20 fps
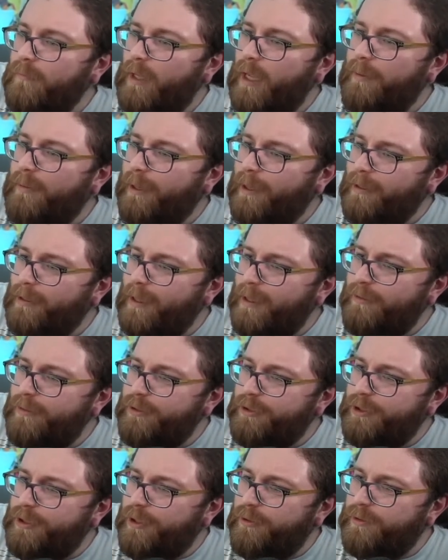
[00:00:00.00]
am I allowed
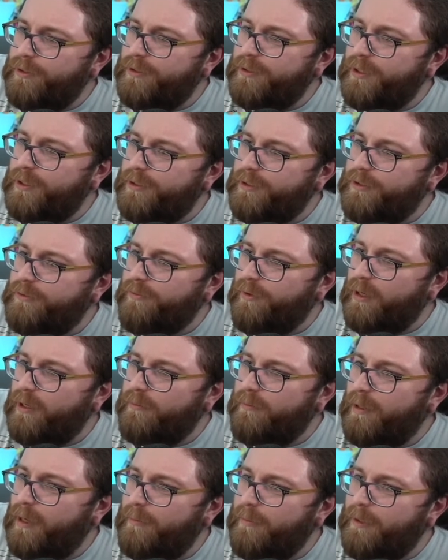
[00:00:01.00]
to show this on
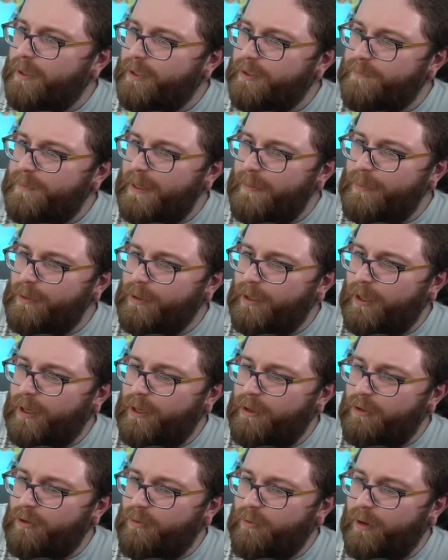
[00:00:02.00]
stream? I mean, it's people in
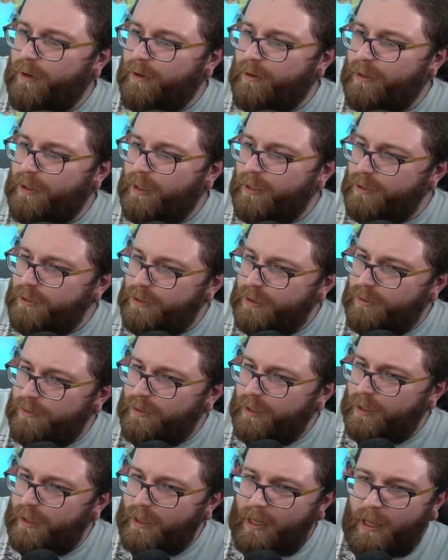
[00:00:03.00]
underwear. Can I show
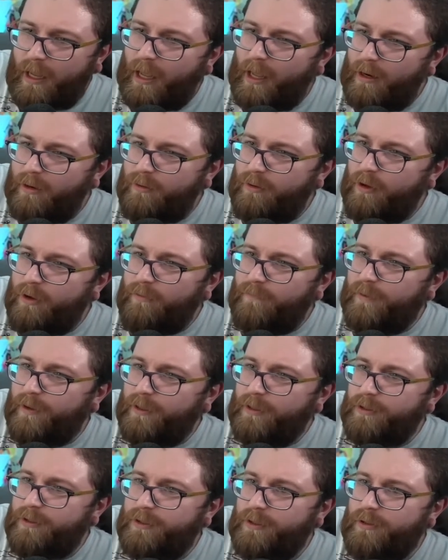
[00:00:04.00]
that? I don't know if I
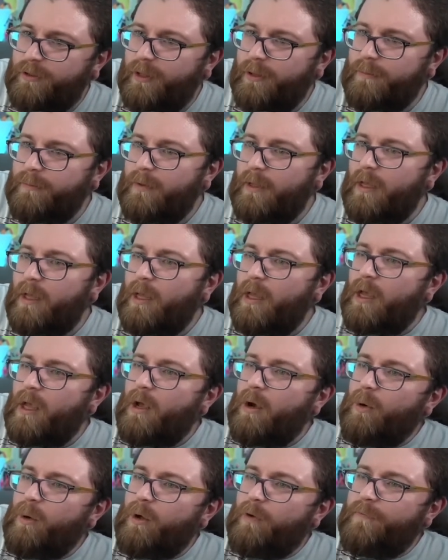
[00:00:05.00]
can show that.
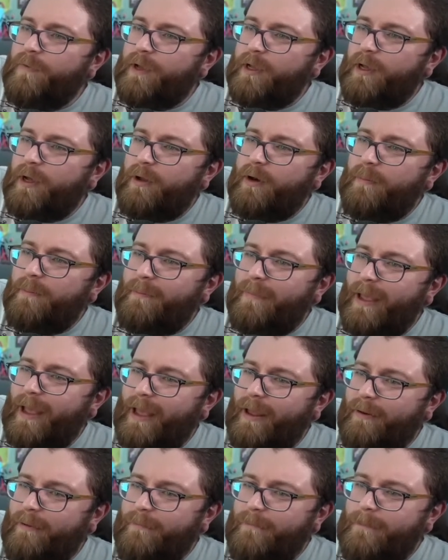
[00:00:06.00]
Well, if I go to
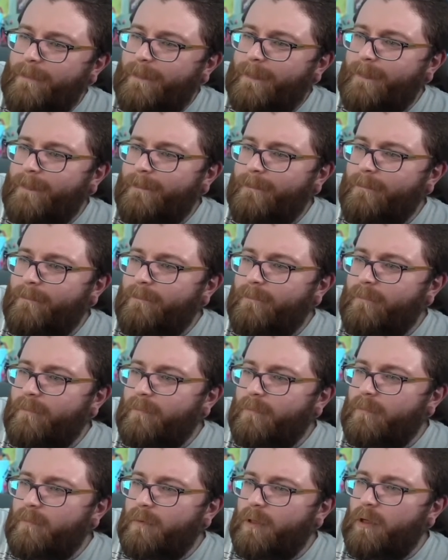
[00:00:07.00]
men,
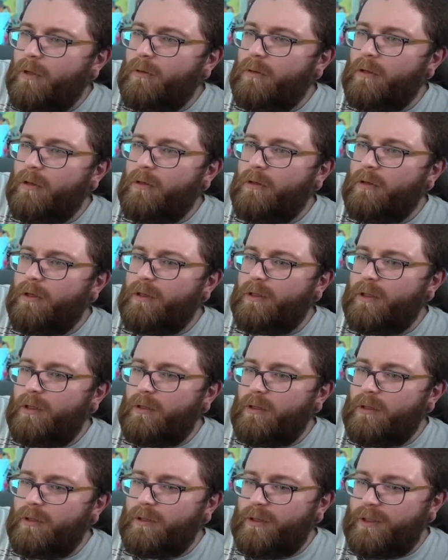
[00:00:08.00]
here, look
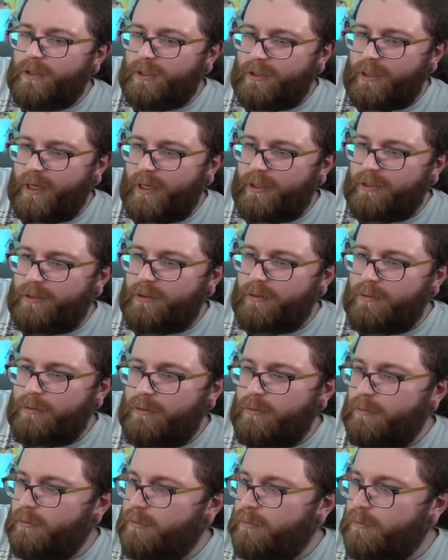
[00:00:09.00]
at this, guys.
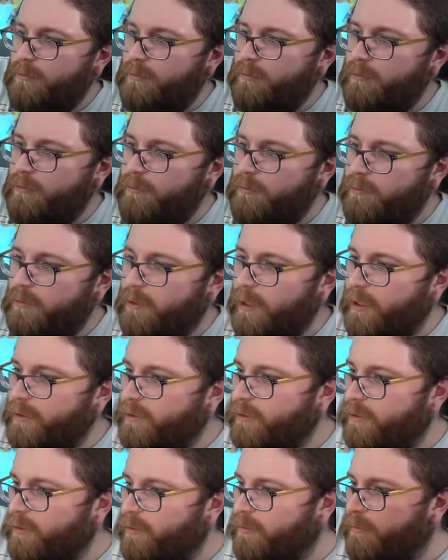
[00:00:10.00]

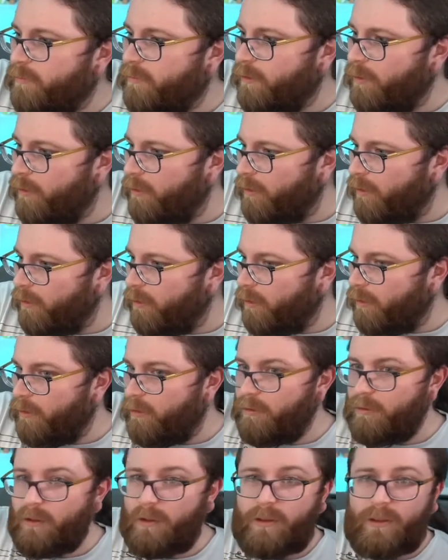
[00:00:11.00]
Guys, look
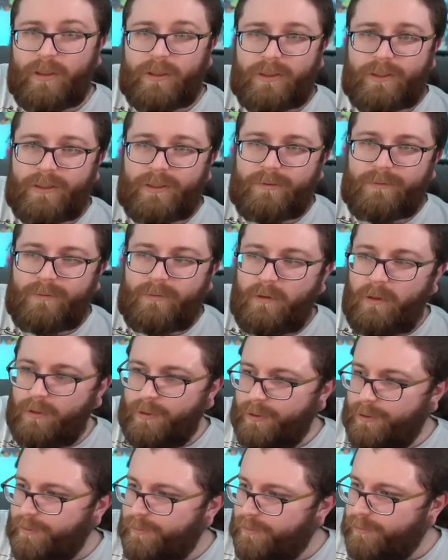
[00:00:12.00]
at this.
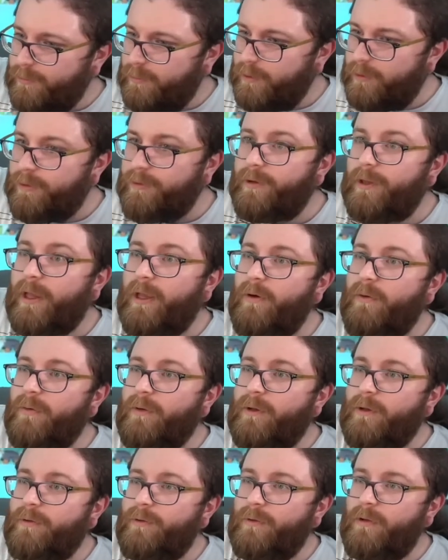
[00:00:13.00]
Look. Okay, are
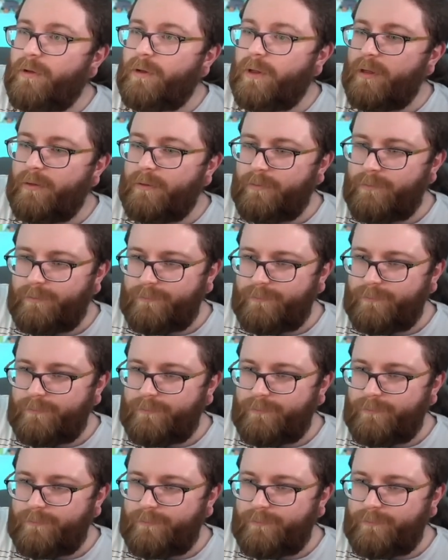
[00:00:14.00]
we looking?